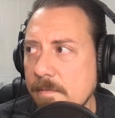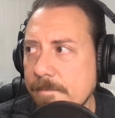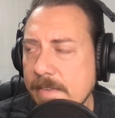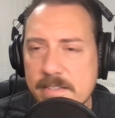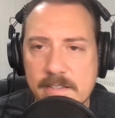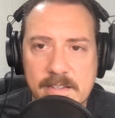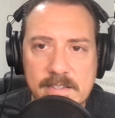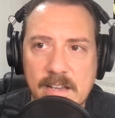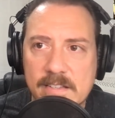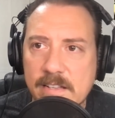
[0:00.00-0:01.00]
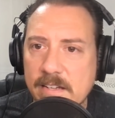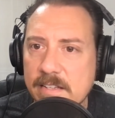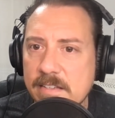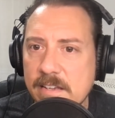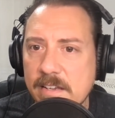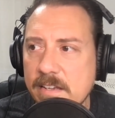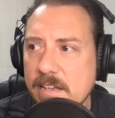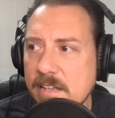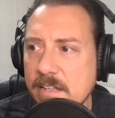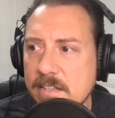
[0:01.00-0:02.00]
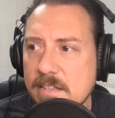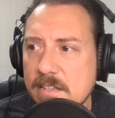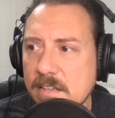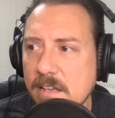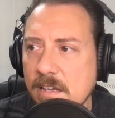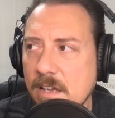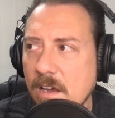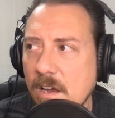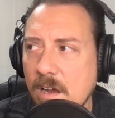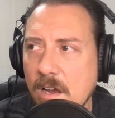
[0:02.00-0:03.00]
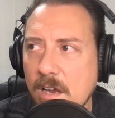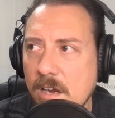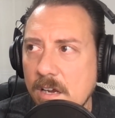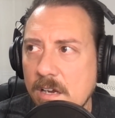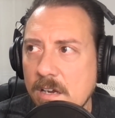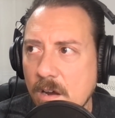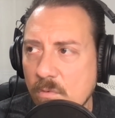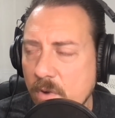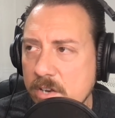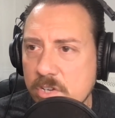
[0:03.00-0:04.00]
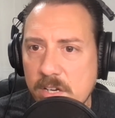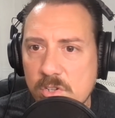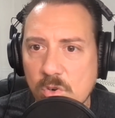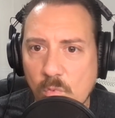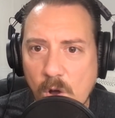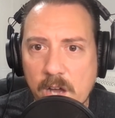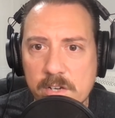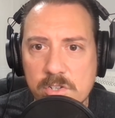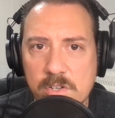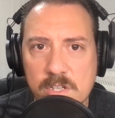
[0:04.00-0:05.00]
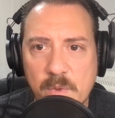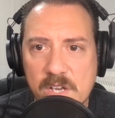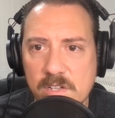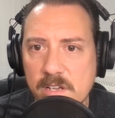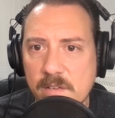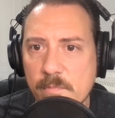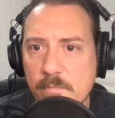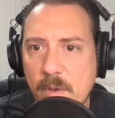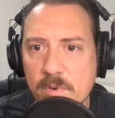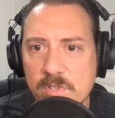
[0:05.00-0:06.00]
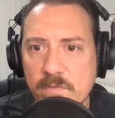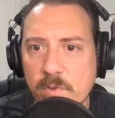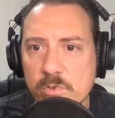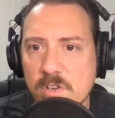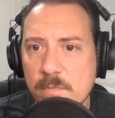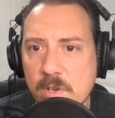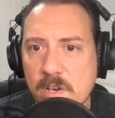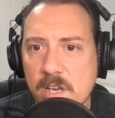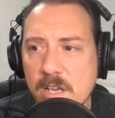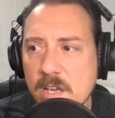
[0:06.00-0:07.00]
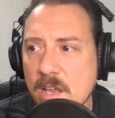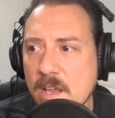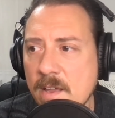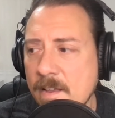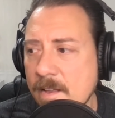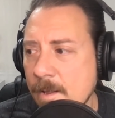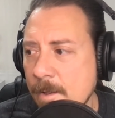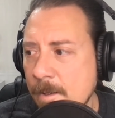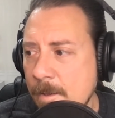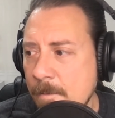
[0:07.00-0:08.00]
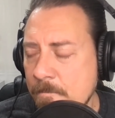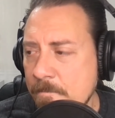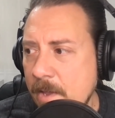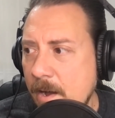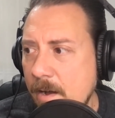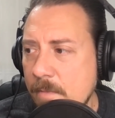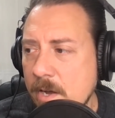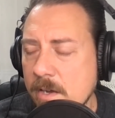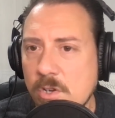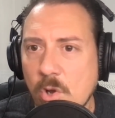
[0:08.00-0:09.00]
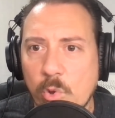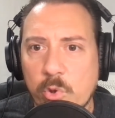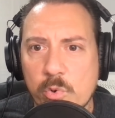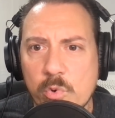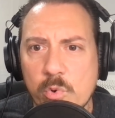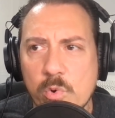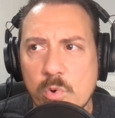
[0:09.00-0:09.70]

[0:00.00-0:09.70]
it's disgusting to see. It's gut-wrenching to watch, especially members of those community go through